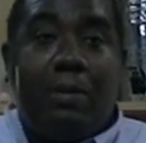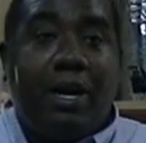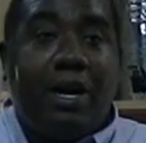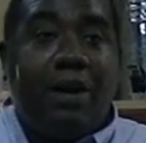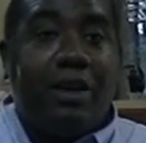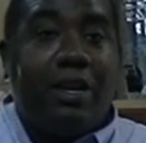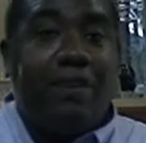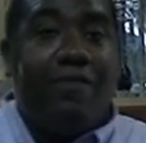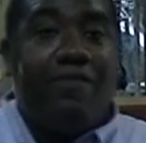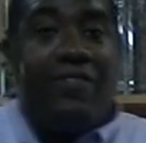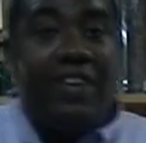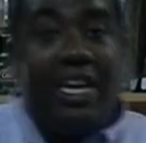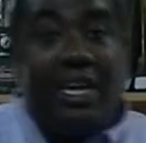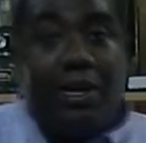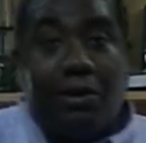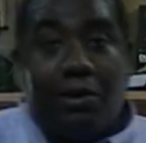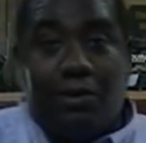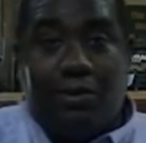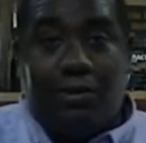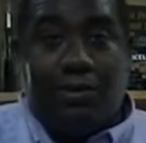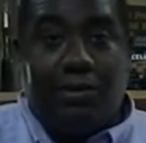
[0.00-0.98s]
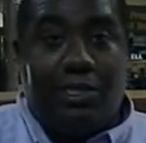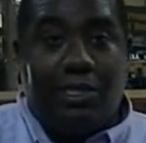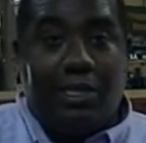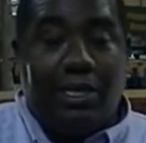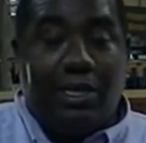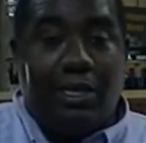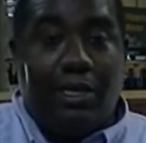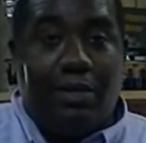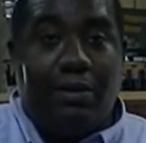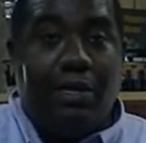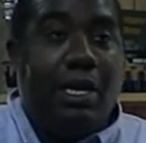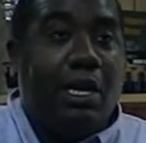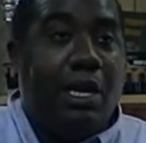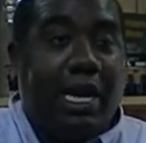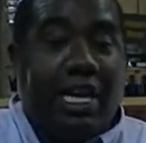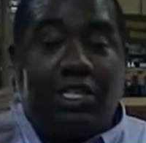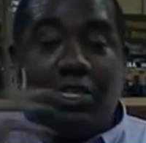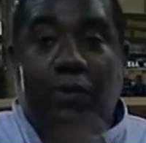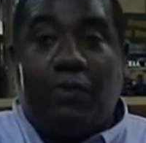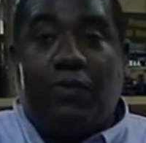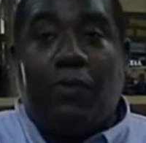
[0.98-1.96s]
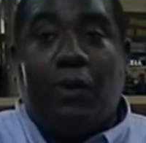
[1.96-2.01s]
about vehicles.
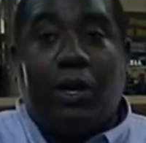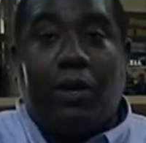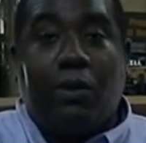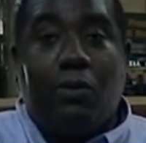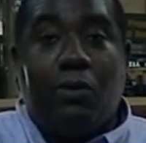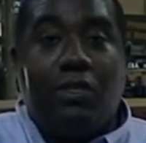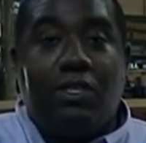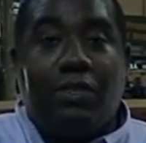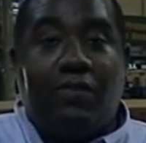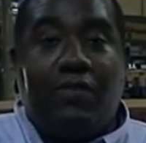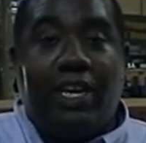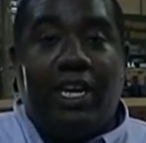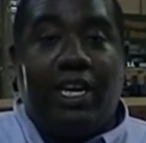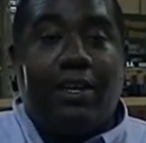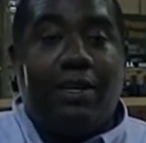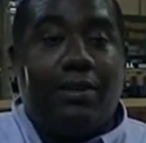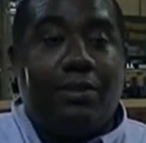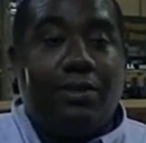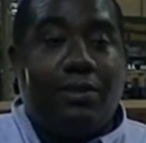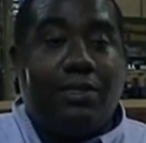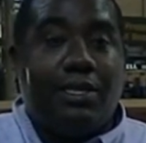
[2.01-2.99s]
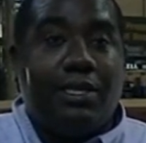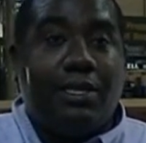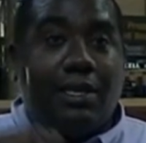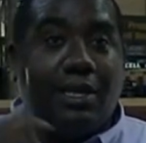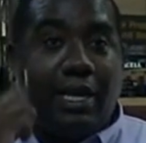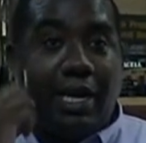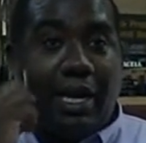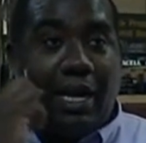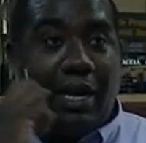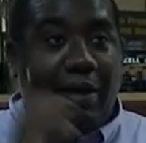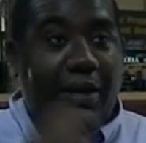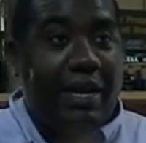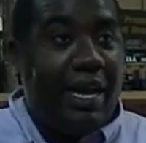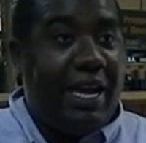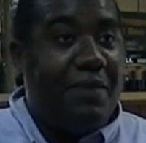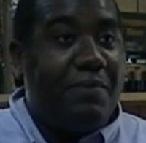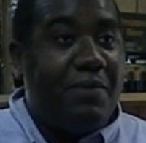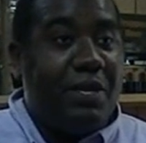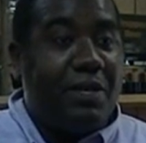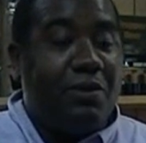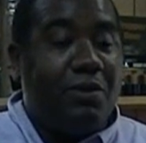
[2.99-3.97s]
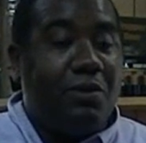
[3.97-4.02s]
Actually, before I go into vehicles, I
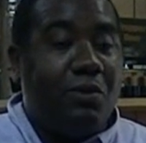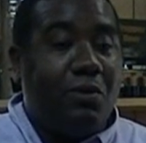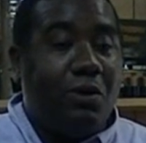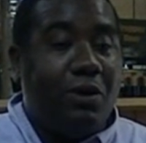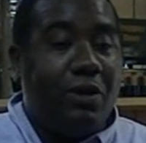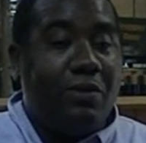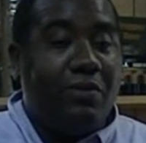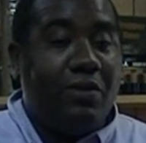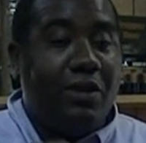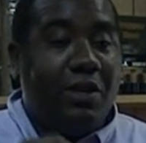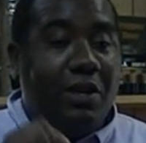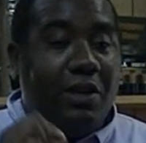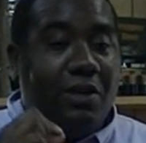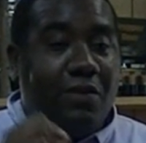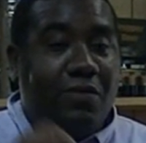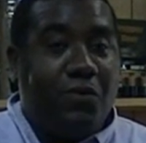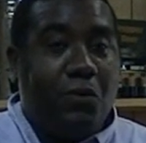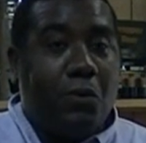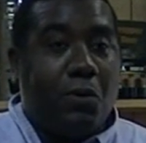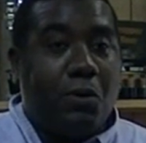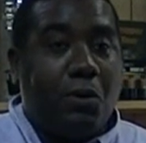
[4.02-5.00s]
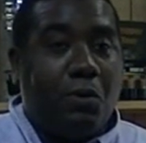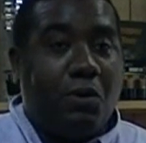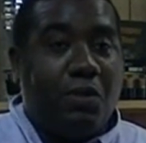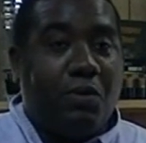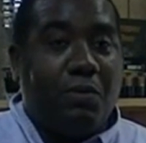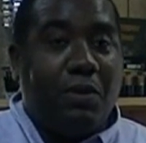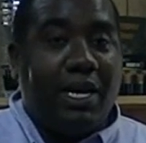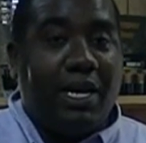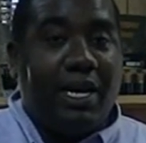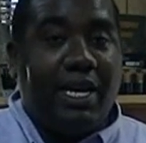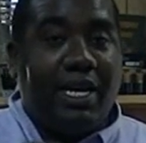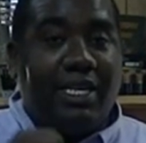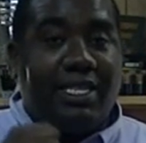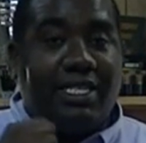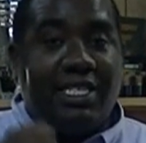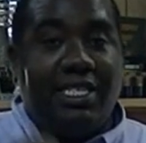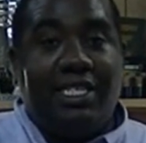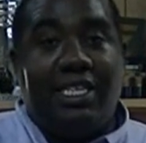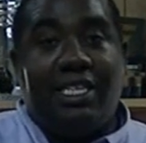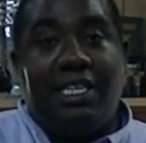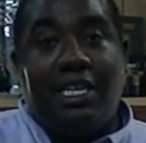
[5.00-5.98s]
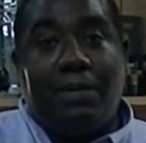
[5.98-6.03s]
have been going forward with my
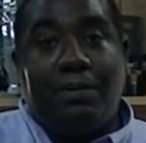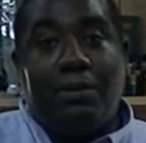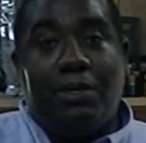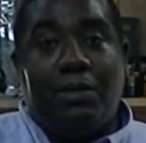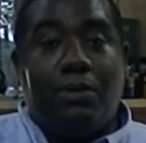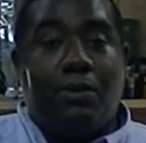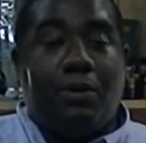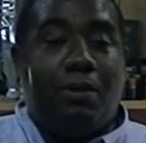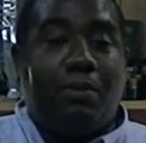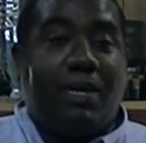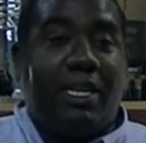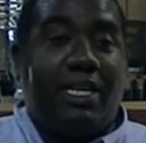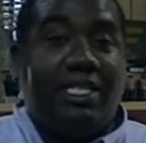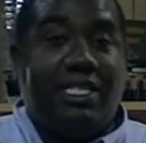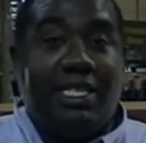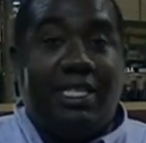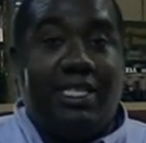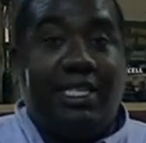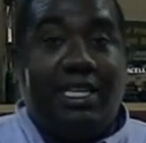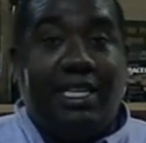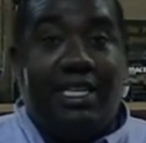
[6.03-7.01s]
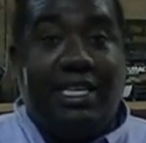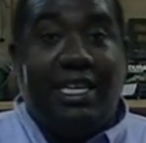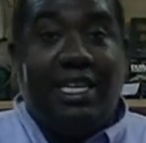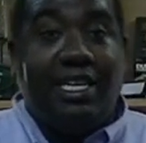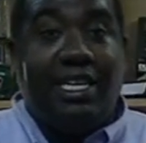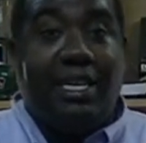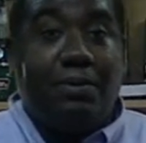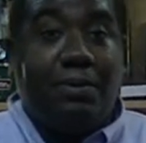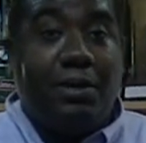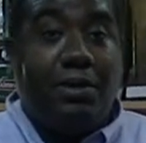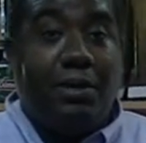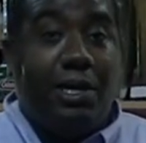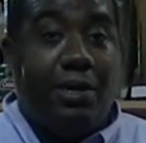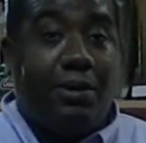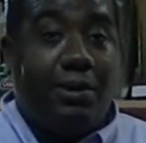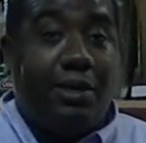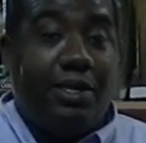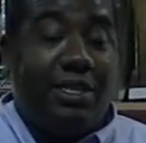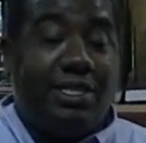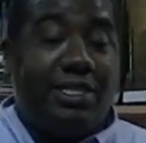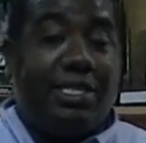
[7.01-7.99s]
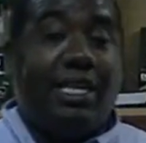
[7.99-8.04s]
CCW or my CCDW
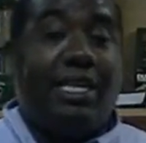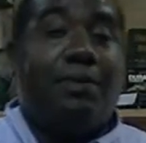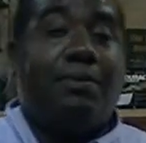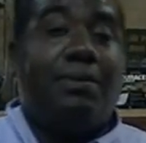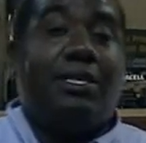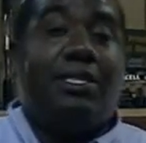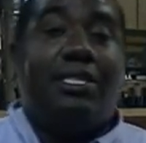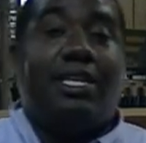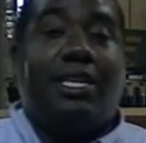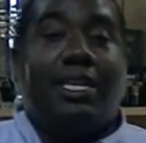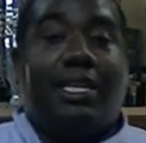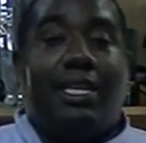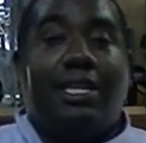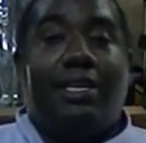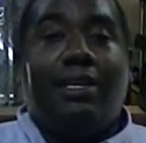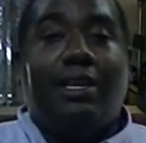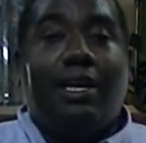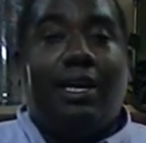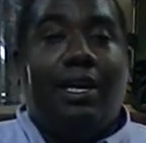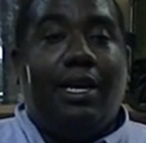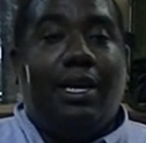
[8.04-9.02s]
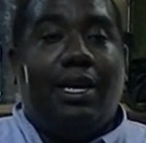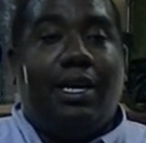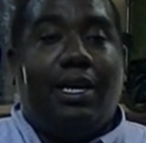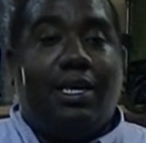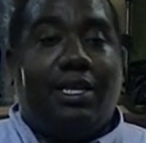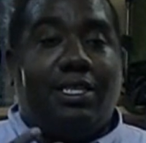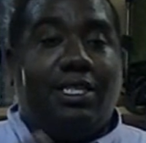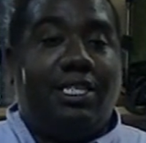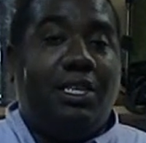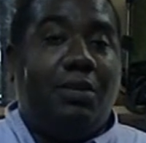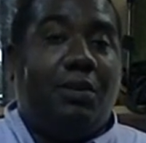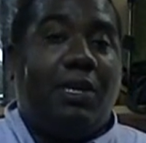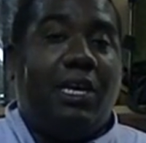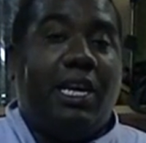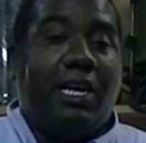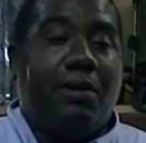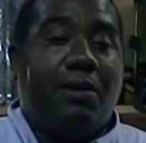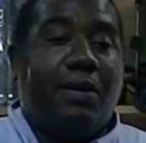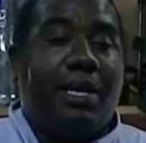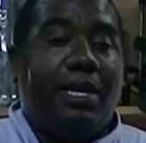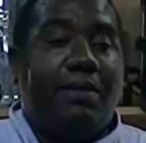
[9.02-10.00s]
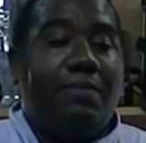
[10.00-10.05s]
here in the state of Kentucky, concealed
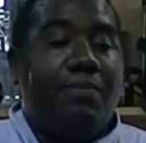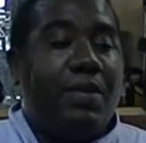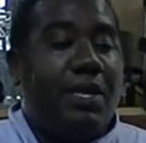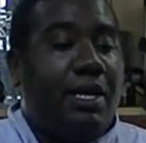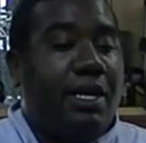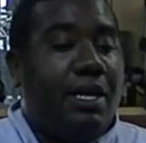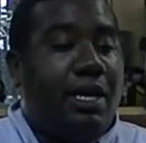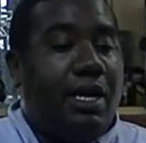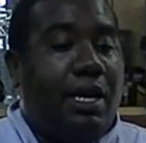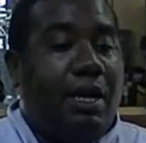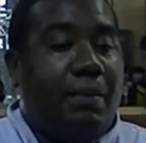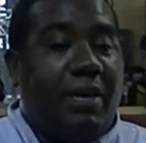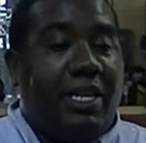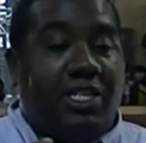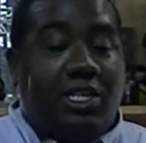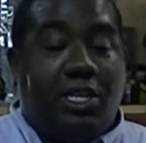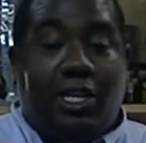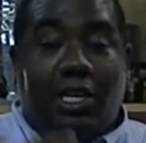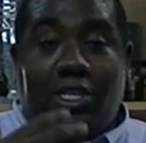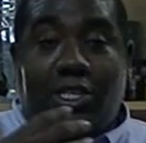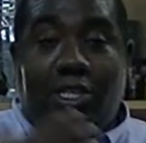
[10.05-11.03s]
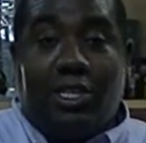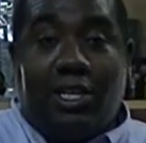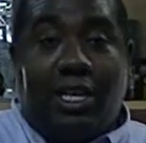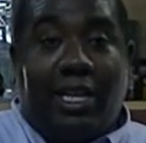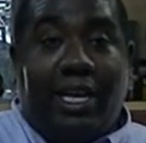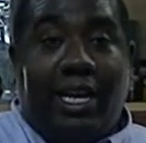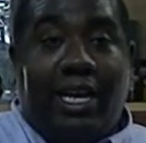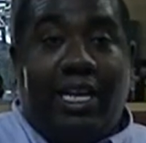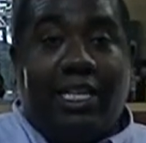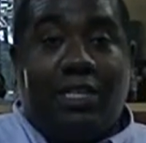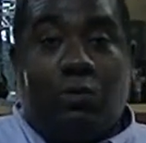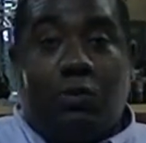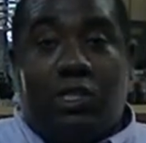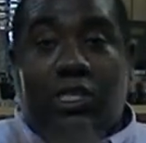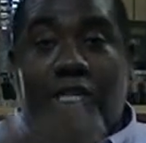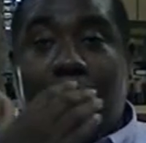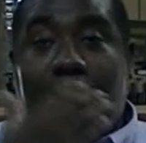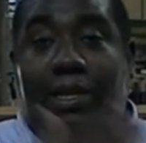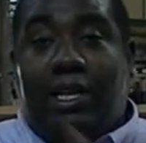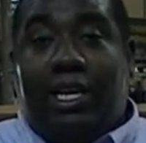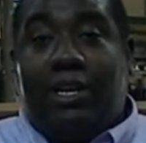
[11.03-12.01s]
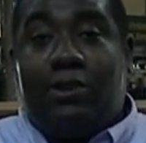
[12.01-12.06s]
carry. Basically, I took the class,
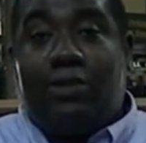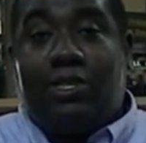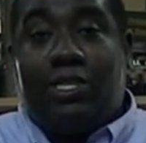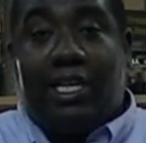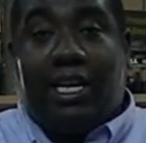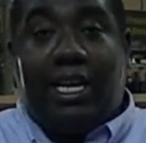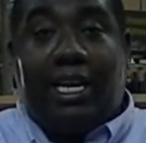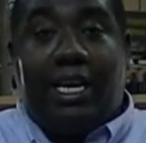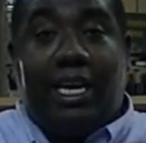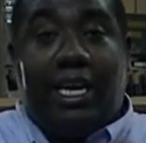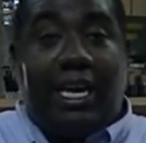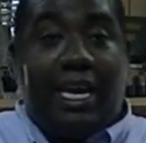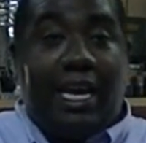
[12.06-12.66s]
received a letter saying,